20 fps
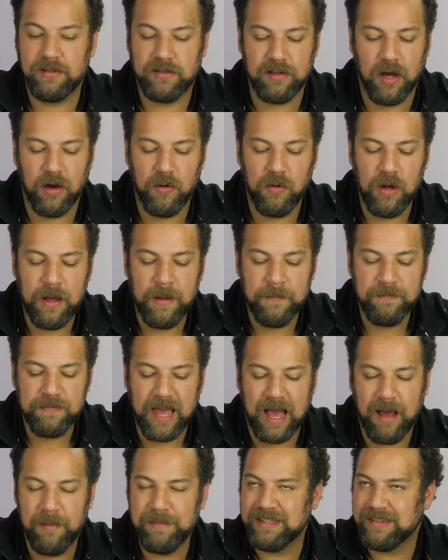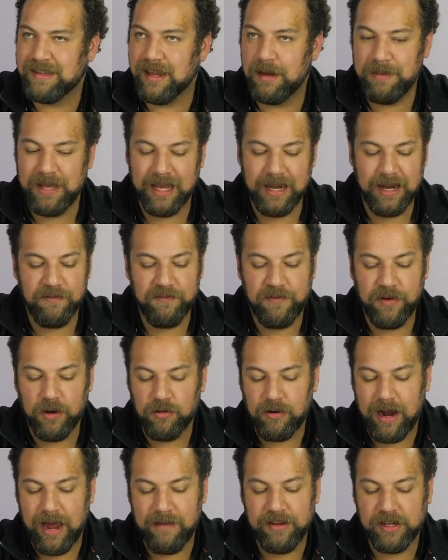So it's going to be in
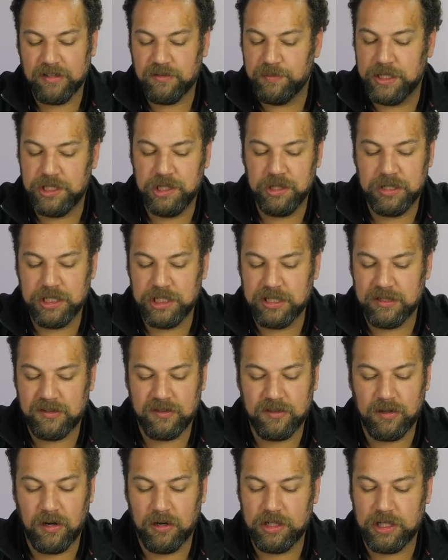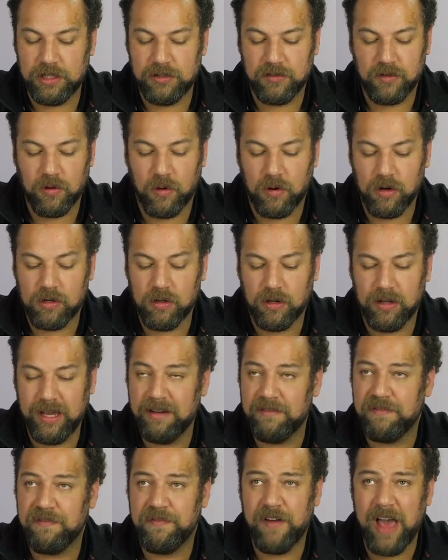infographics, but you can just search historical.
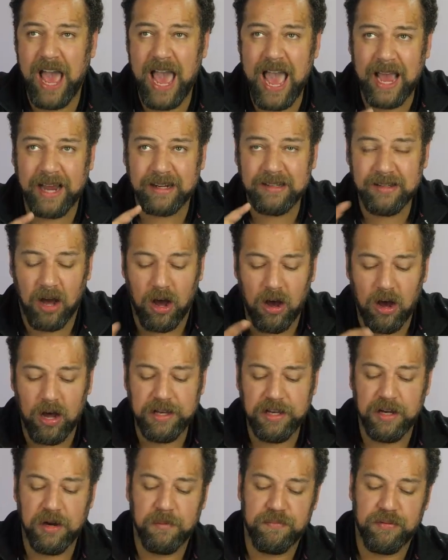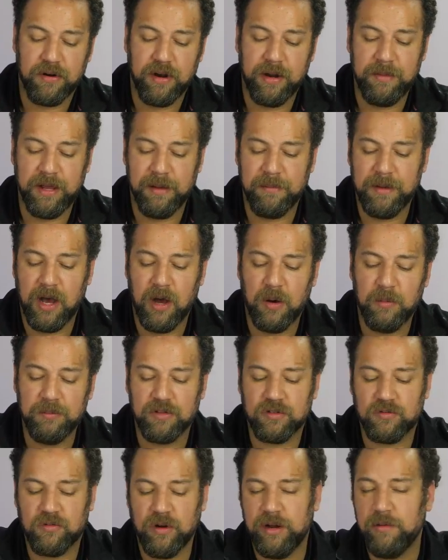In fact, on your premium home
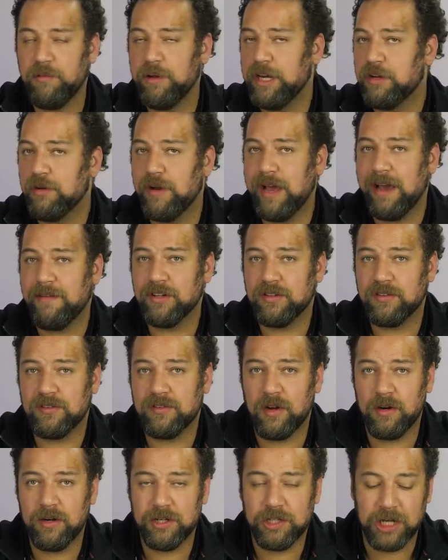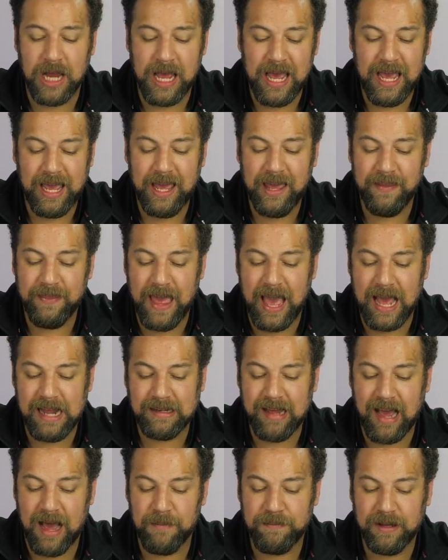screen, we do have a search in that
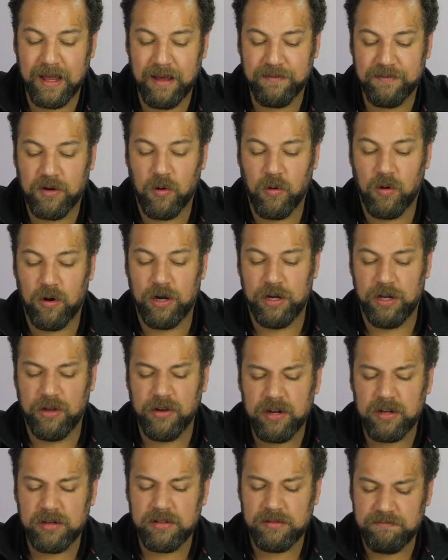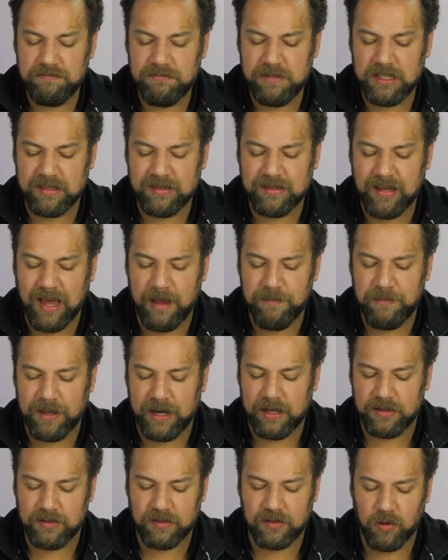top left corner. You could just type in
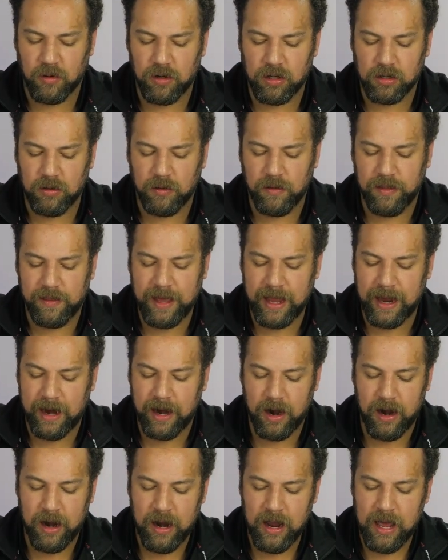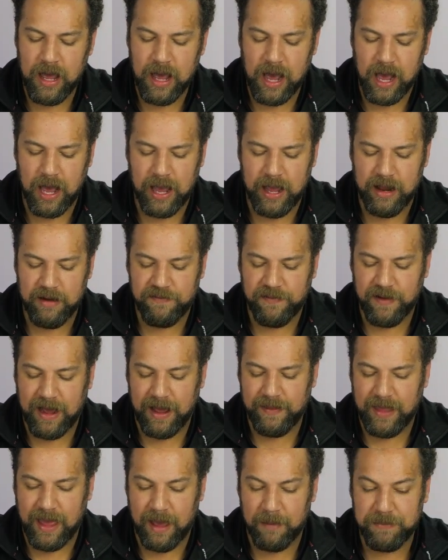historical there and
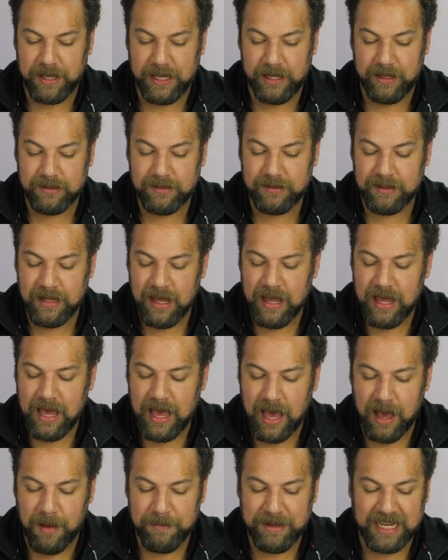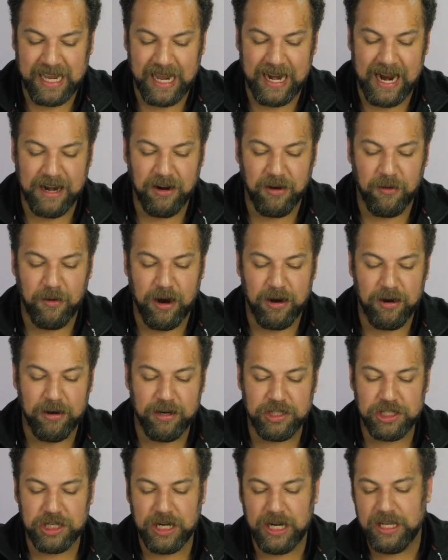find that piece. Again, I don't
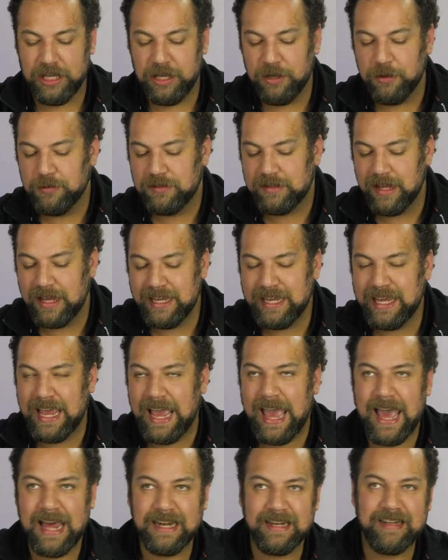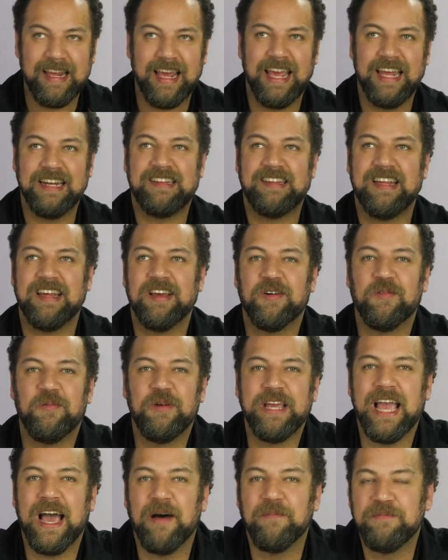urge you to use it yet until
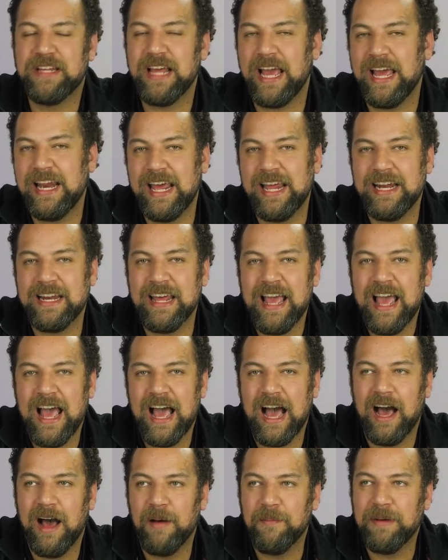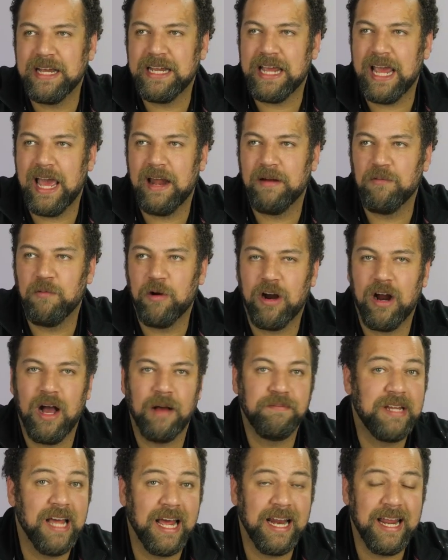we update it. Again, we're
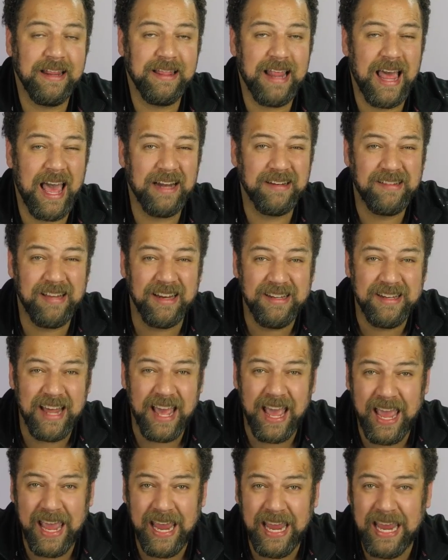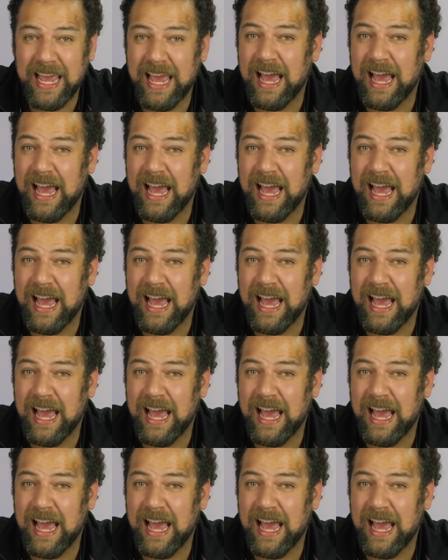updating that today.